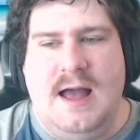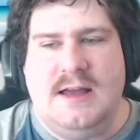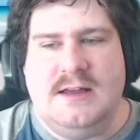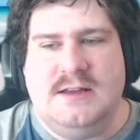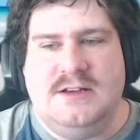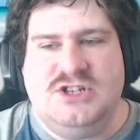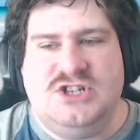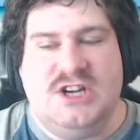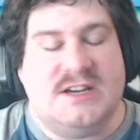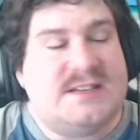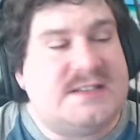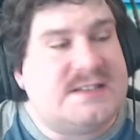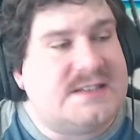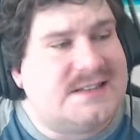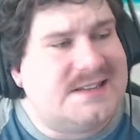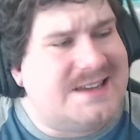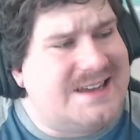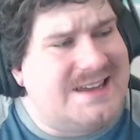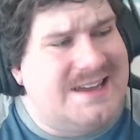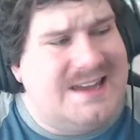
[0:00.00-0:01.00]
just
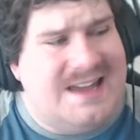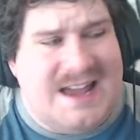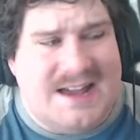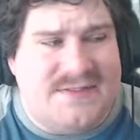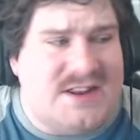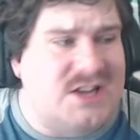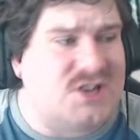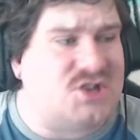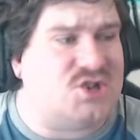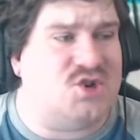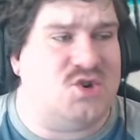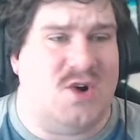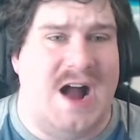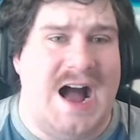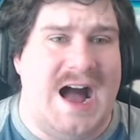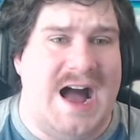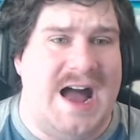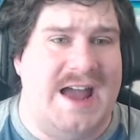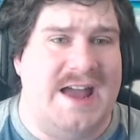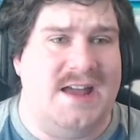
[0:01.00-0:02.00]
give it a
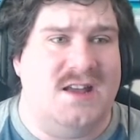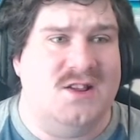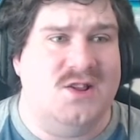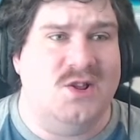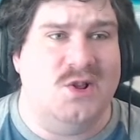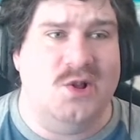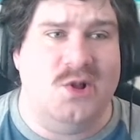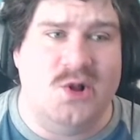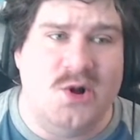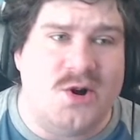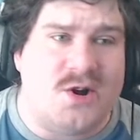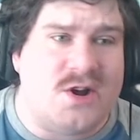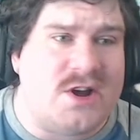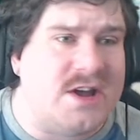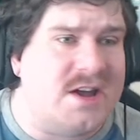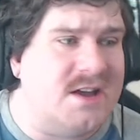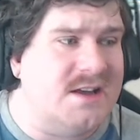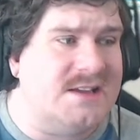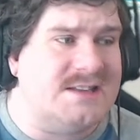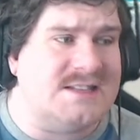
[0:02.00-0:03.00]
try. Look
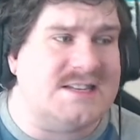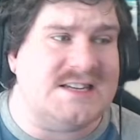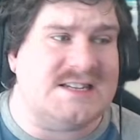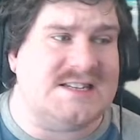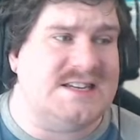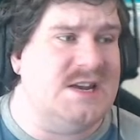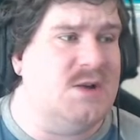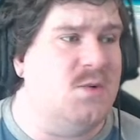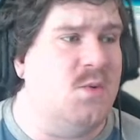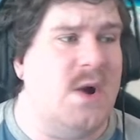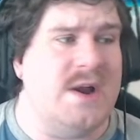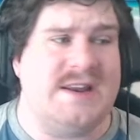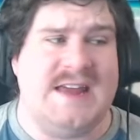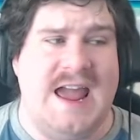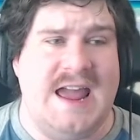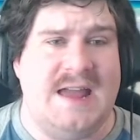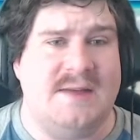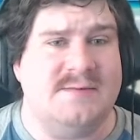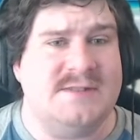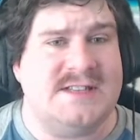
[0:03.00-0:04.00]
to see what
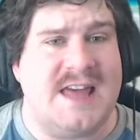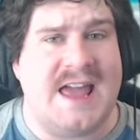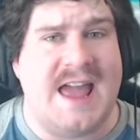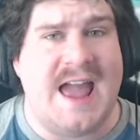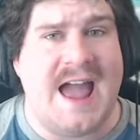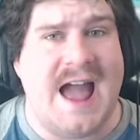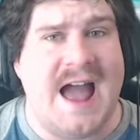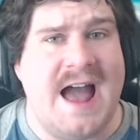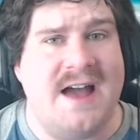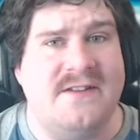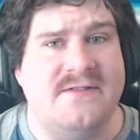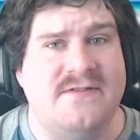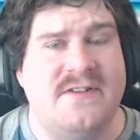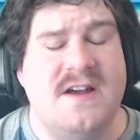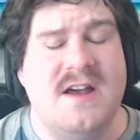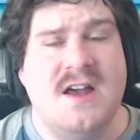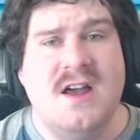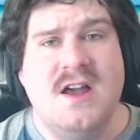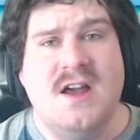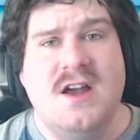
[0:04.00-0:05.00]
games they have.
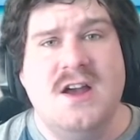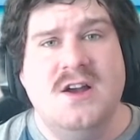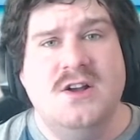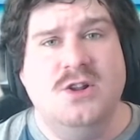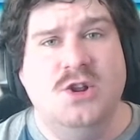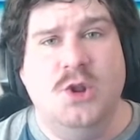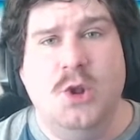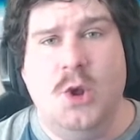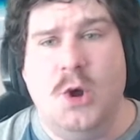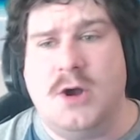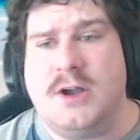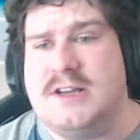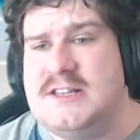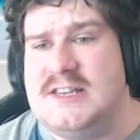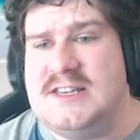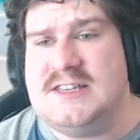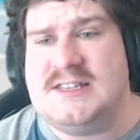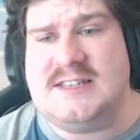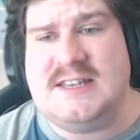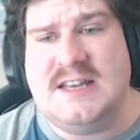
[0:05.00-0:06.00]
Look
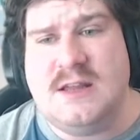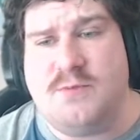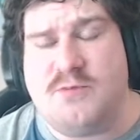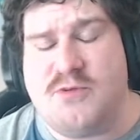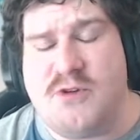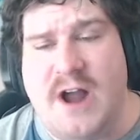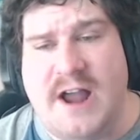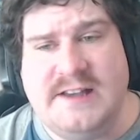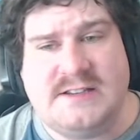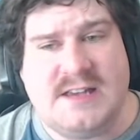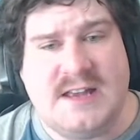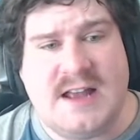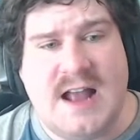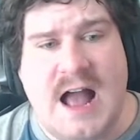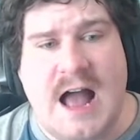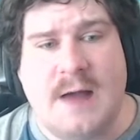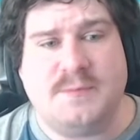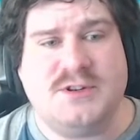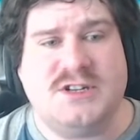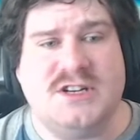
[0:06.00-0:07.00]
to see the pricing
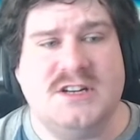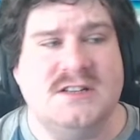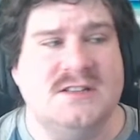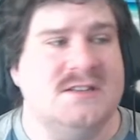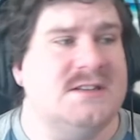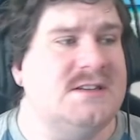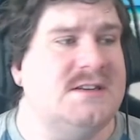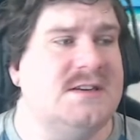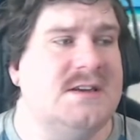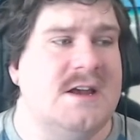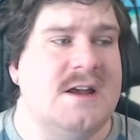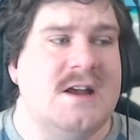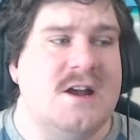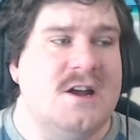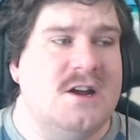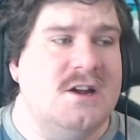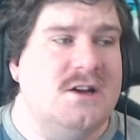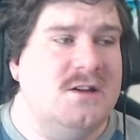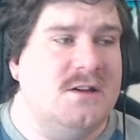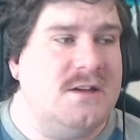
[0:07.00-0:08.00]
options.
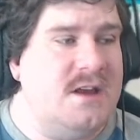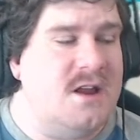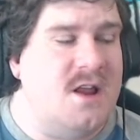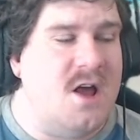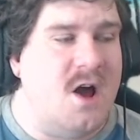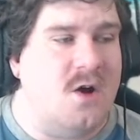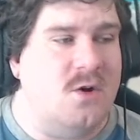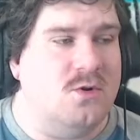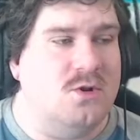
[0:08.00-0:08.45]
You know,